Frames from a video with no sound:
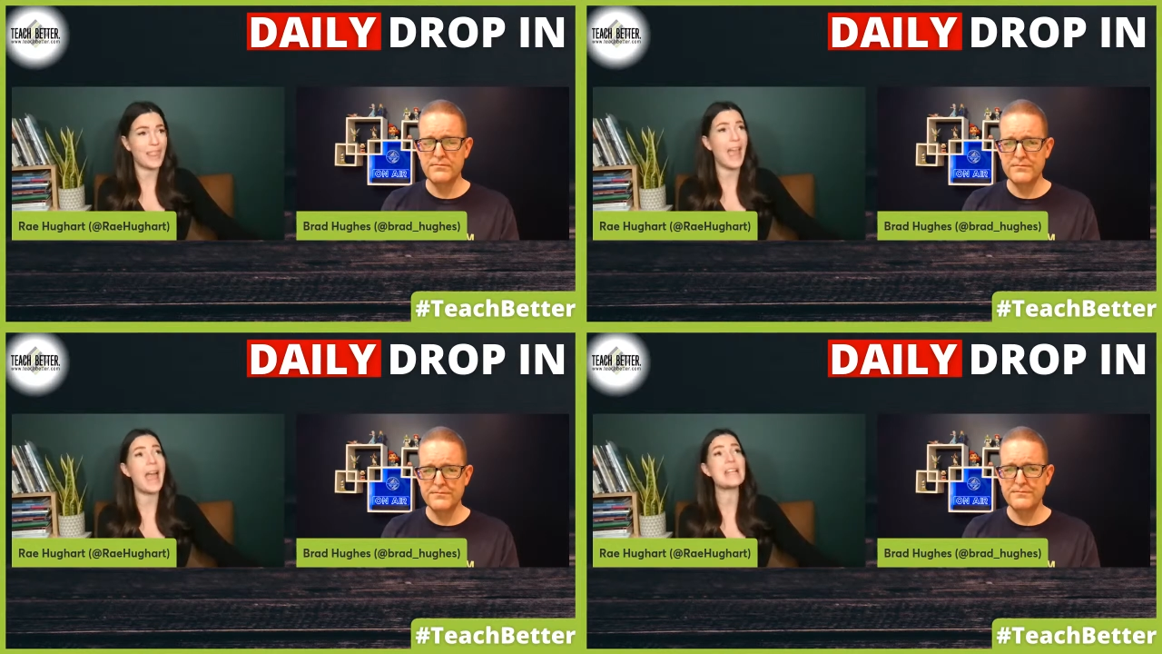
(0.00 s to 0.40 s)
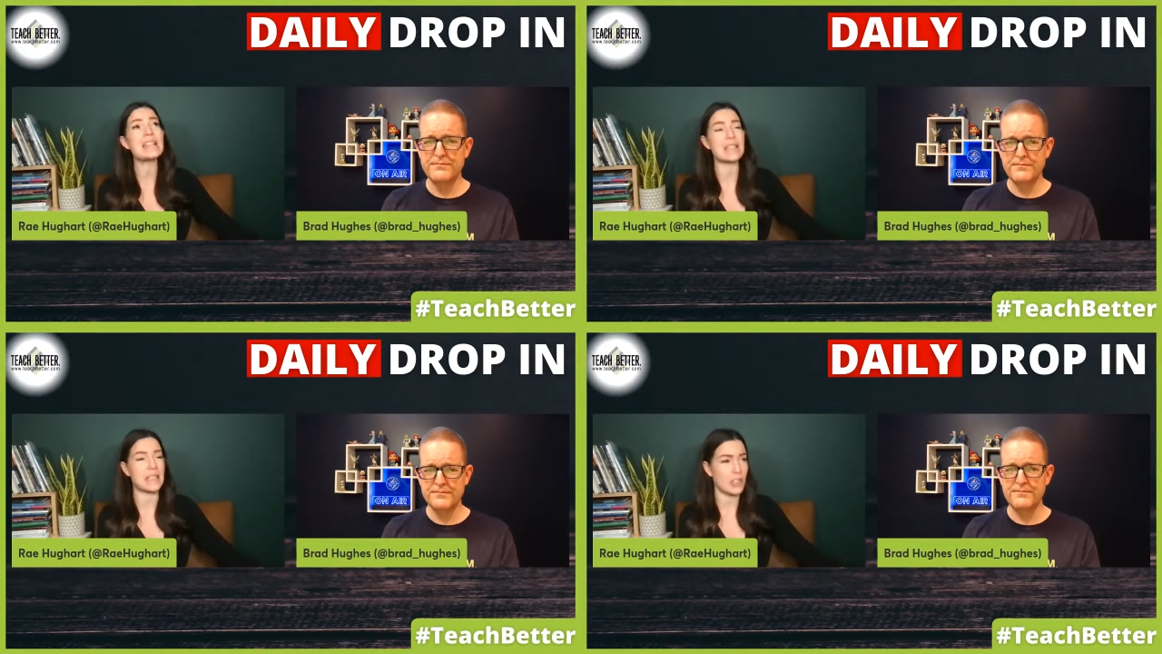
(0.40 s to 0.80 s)
Speaker 1: with
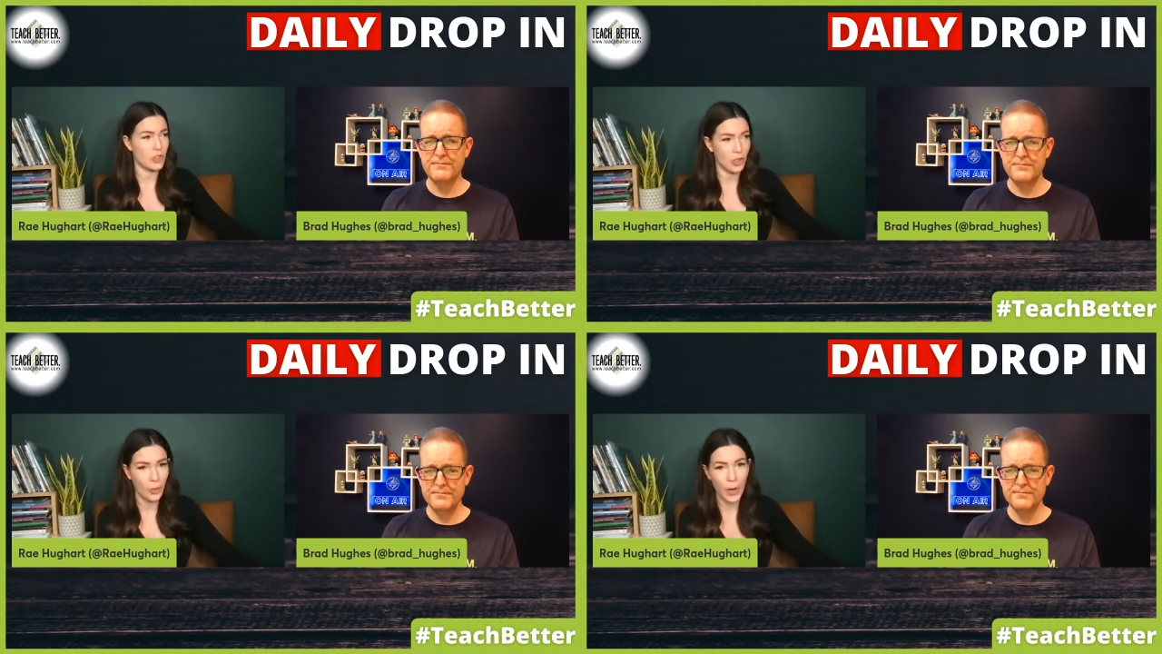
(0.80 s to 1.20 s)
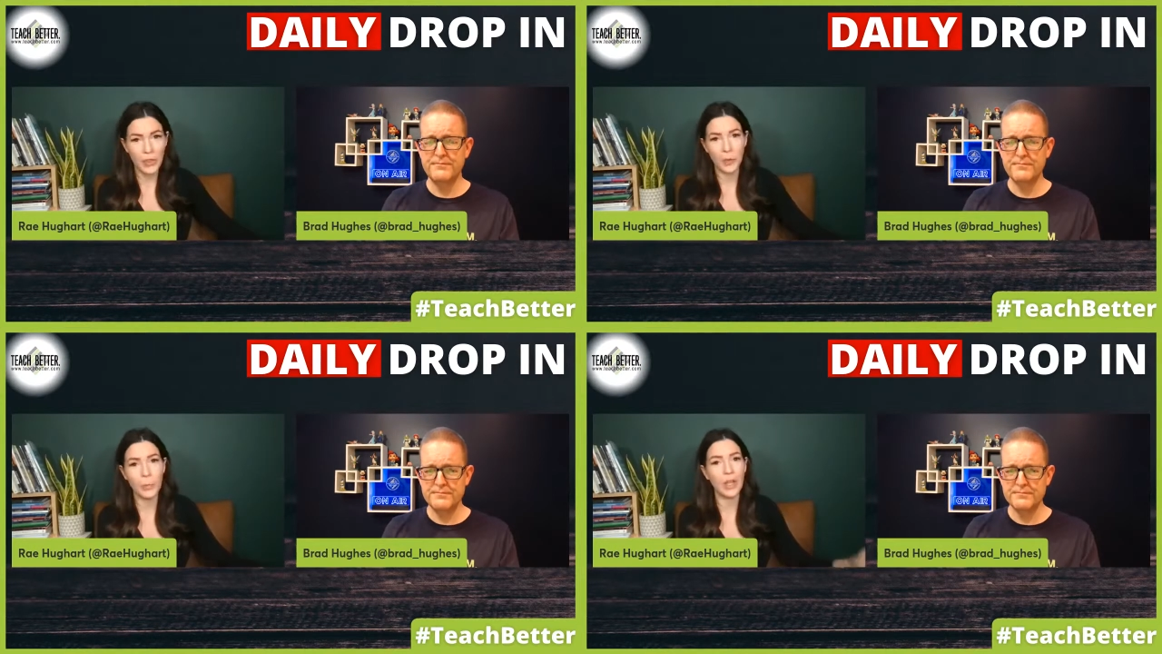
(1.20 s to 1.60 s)
any teacher, whether
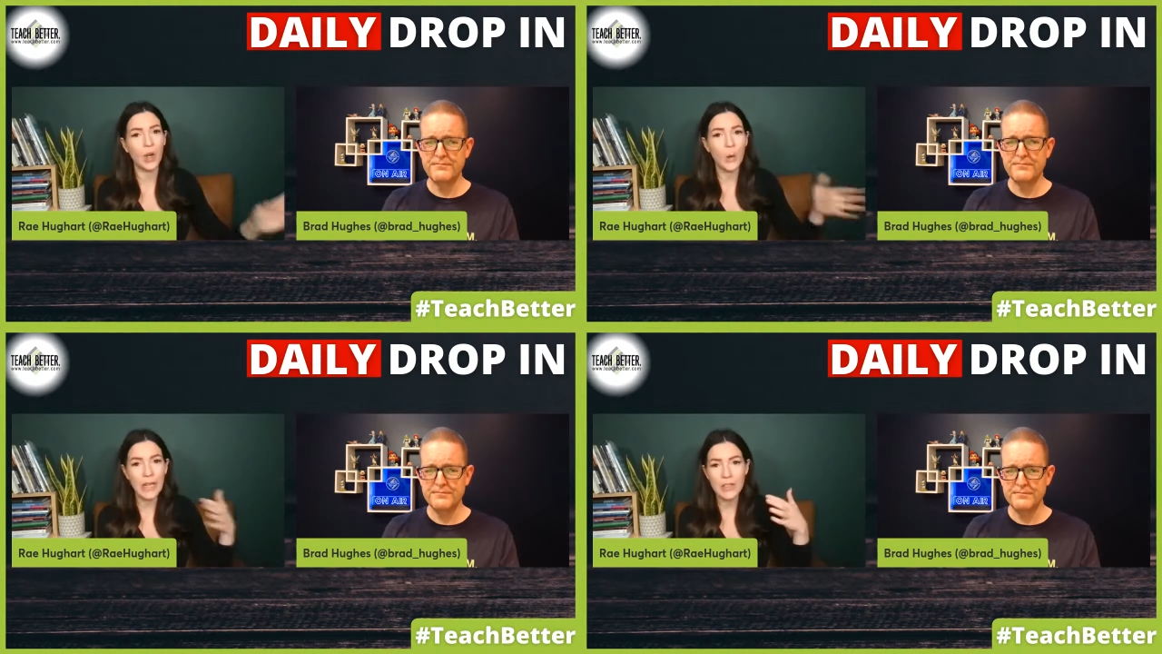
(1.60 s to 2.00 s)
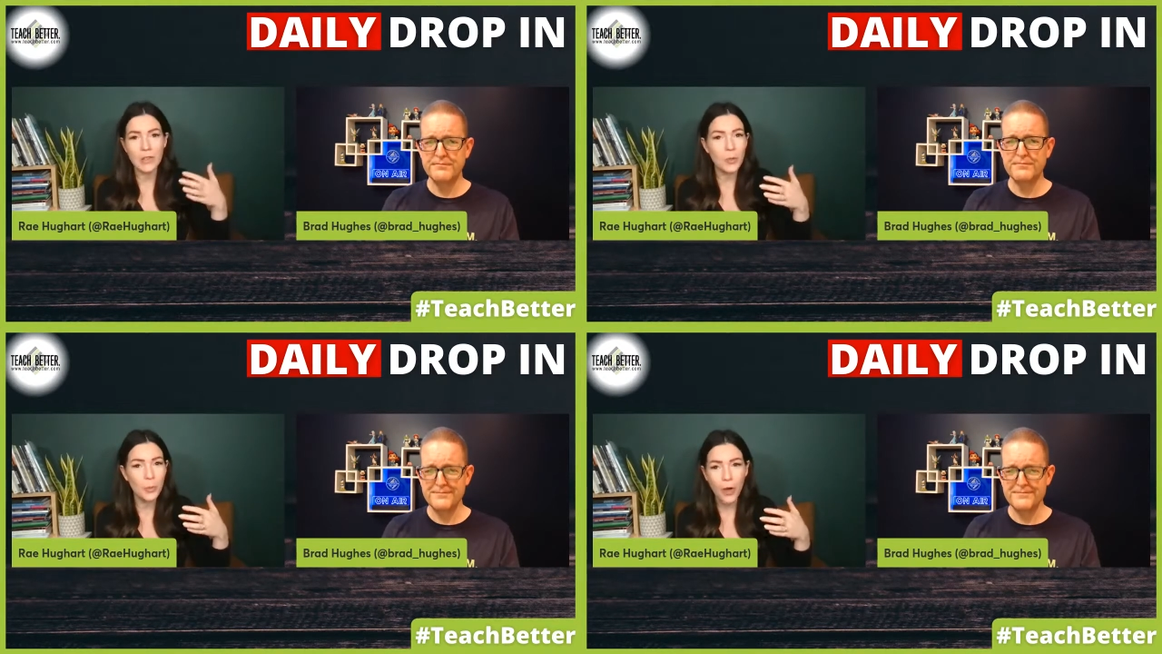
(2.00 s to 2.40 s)
it be a quick
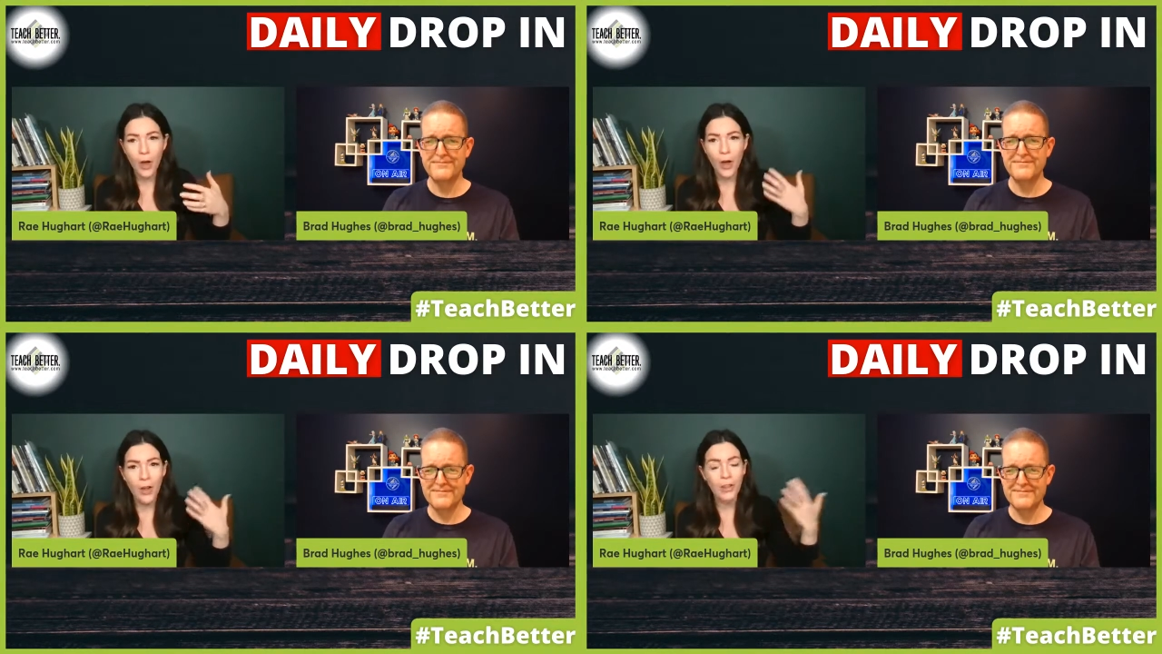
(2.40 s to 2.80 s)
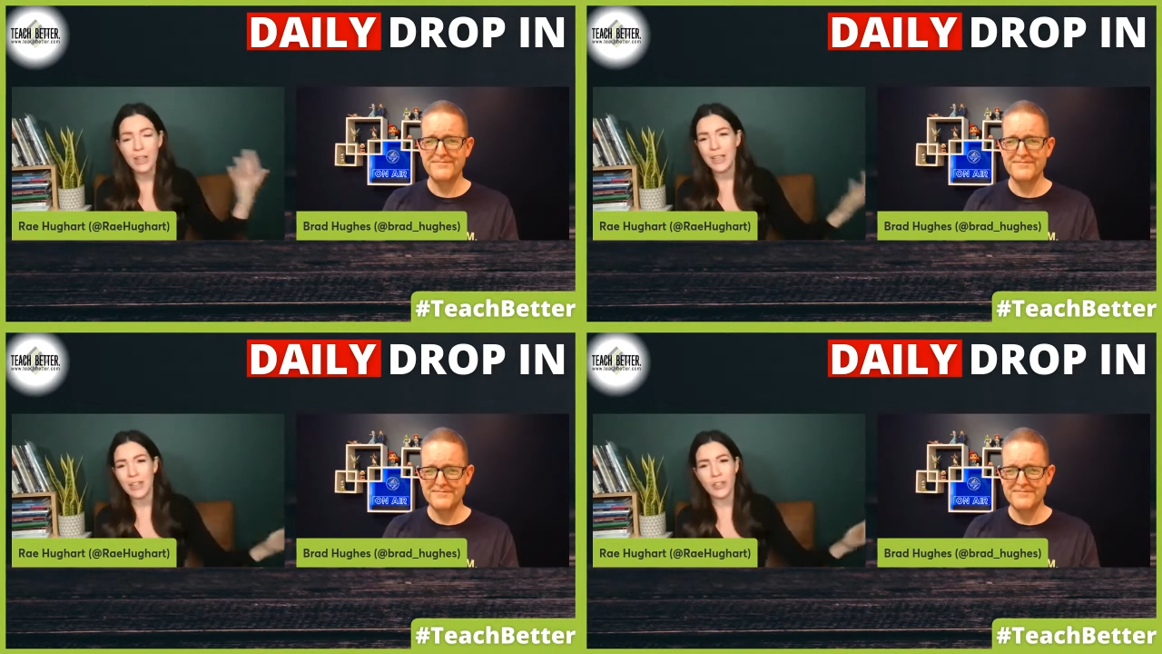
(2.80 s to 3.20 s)
Zoom call,
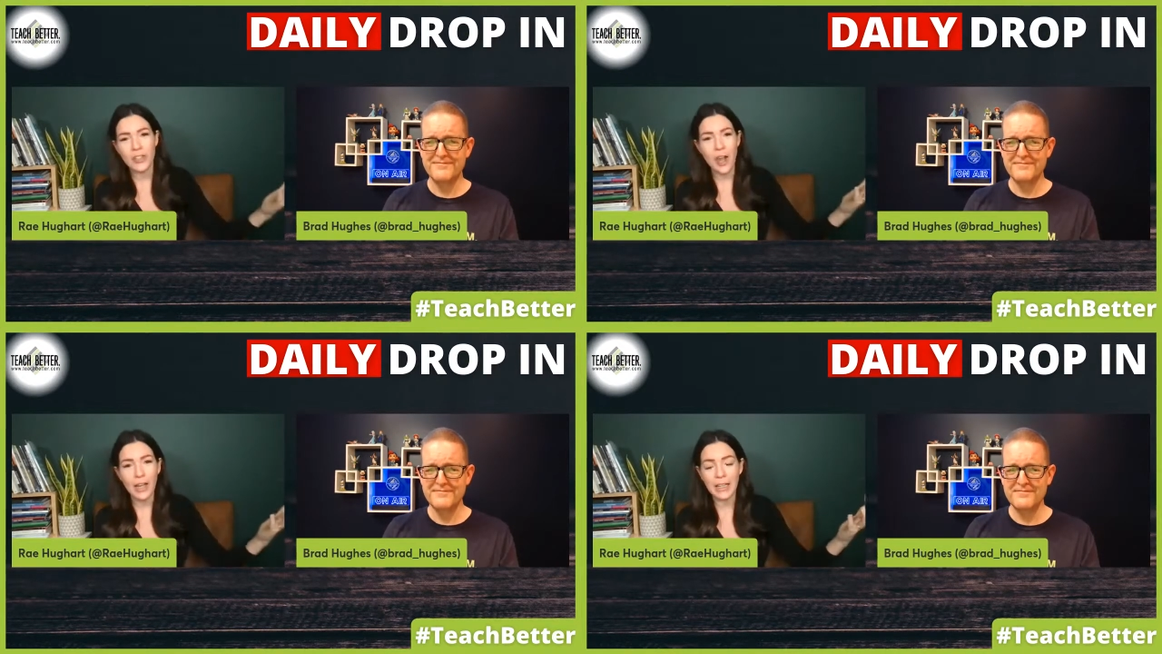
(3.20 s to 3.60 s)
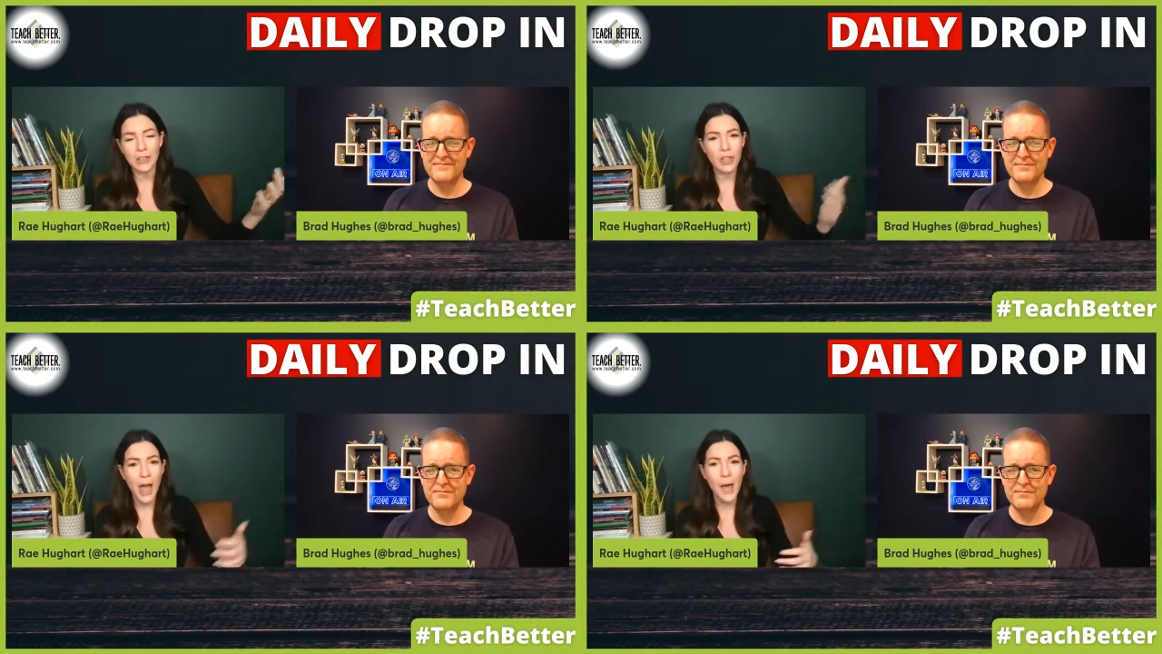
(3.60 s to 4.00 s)
just talking
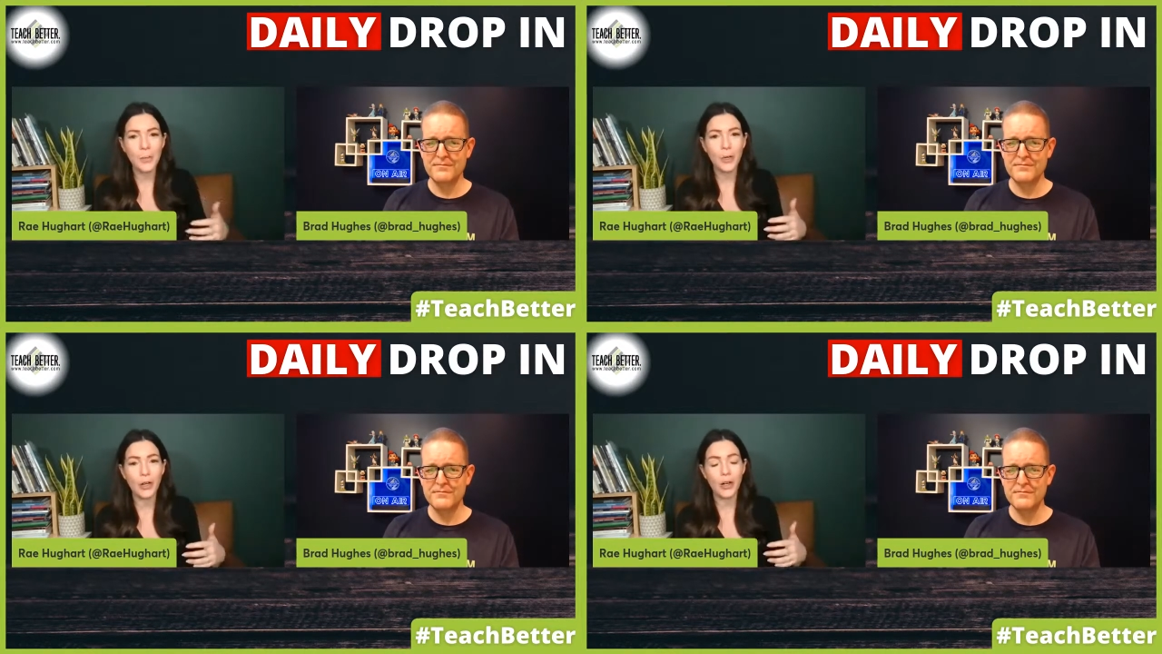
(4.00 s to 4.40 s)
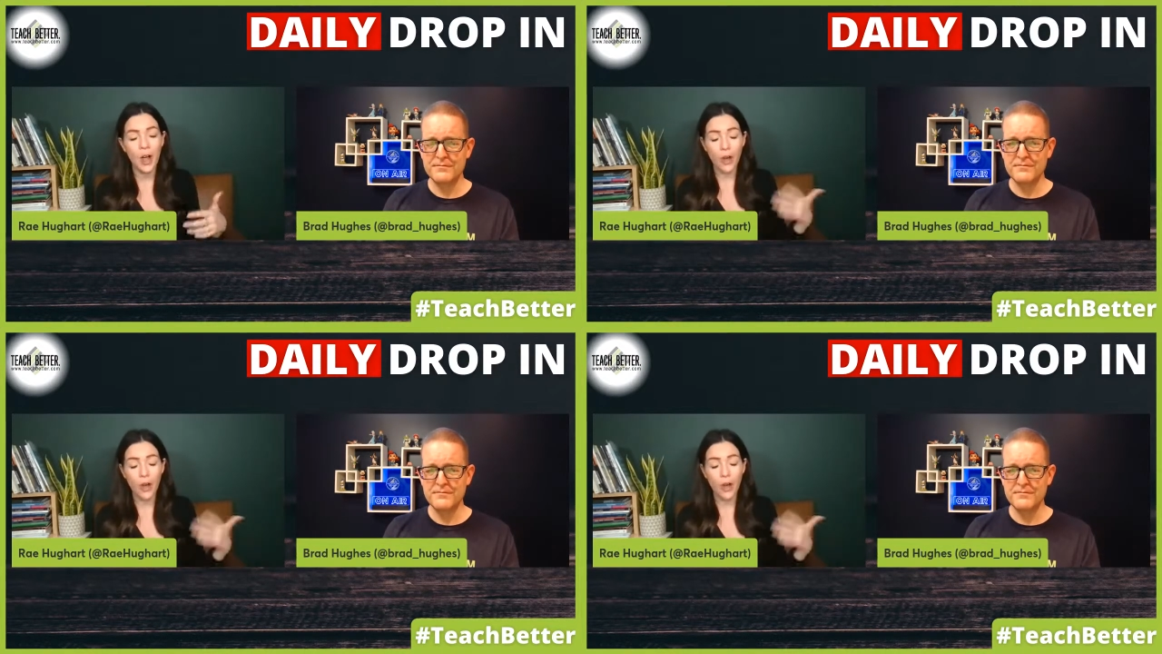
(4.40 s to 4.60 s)
shop or